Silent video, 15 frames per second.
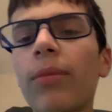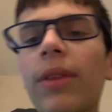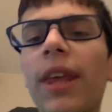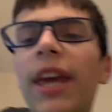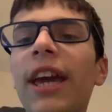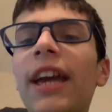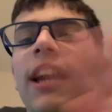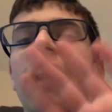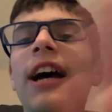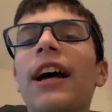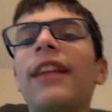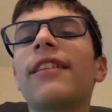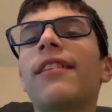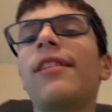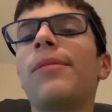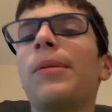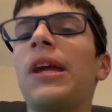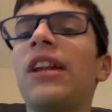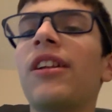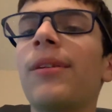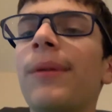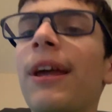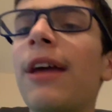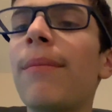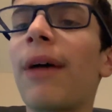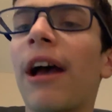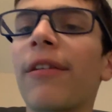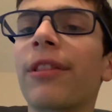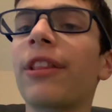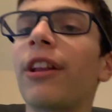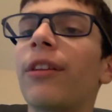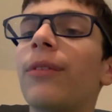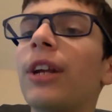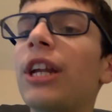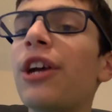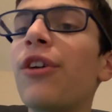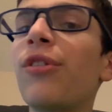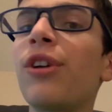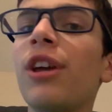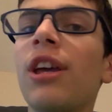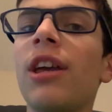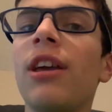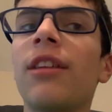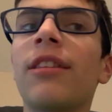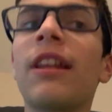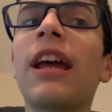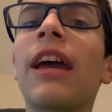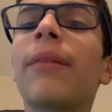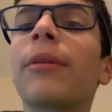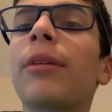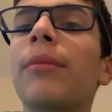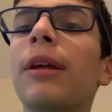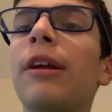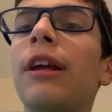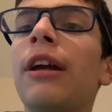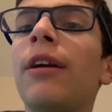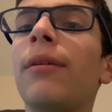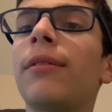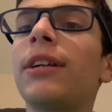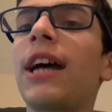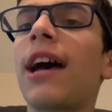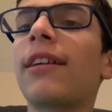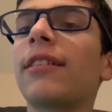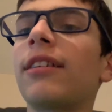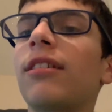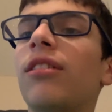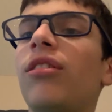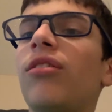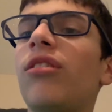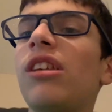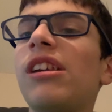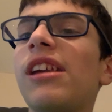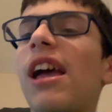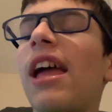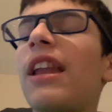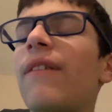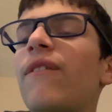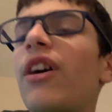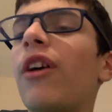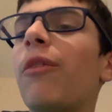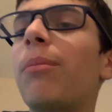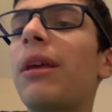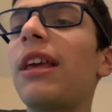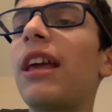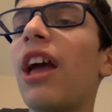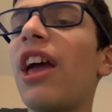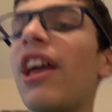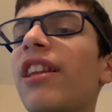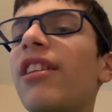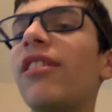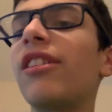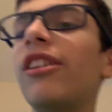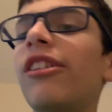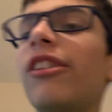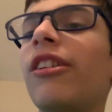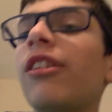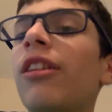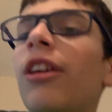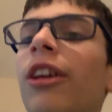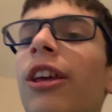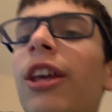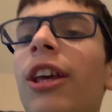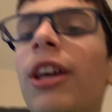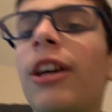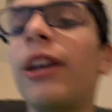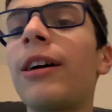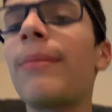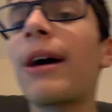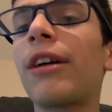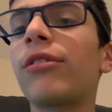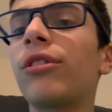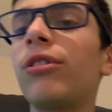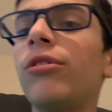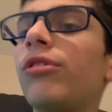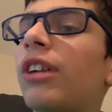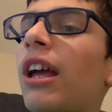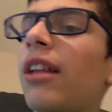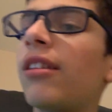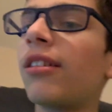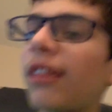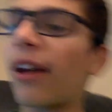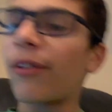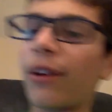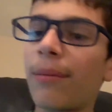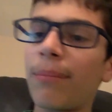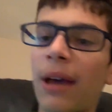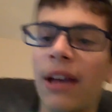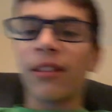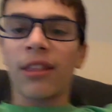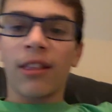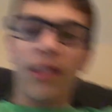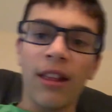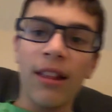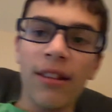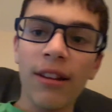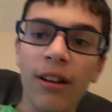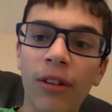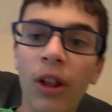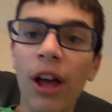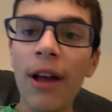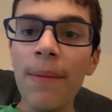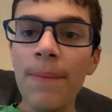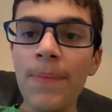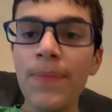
Hey guys, this is Panther Sam back with another video. Today I'm going to be reacting to the NFLPA decision about two changes that will impact the season a lot,